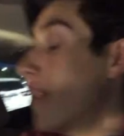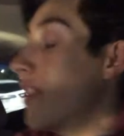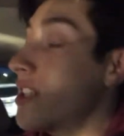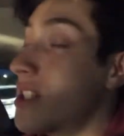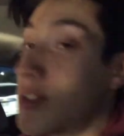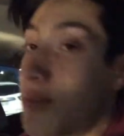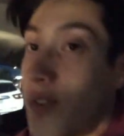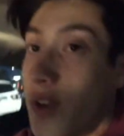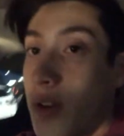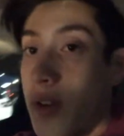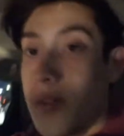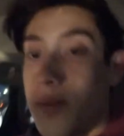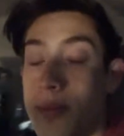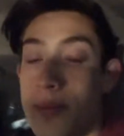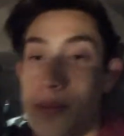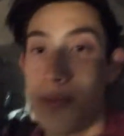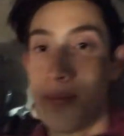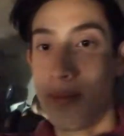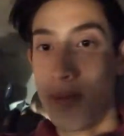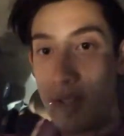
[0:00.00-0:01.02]
this
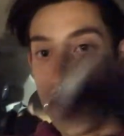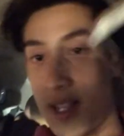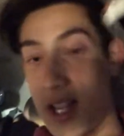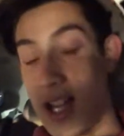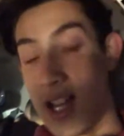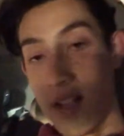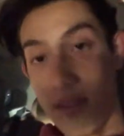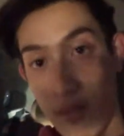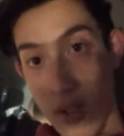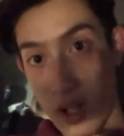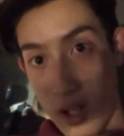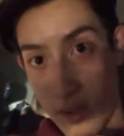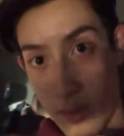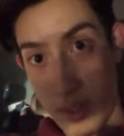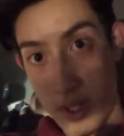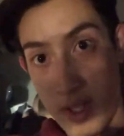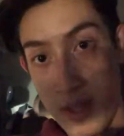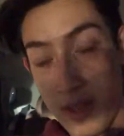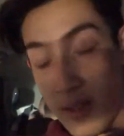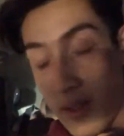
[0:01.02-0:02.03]
phone that I vlog
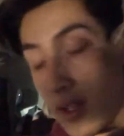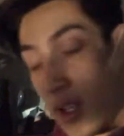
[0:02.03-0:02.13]
with.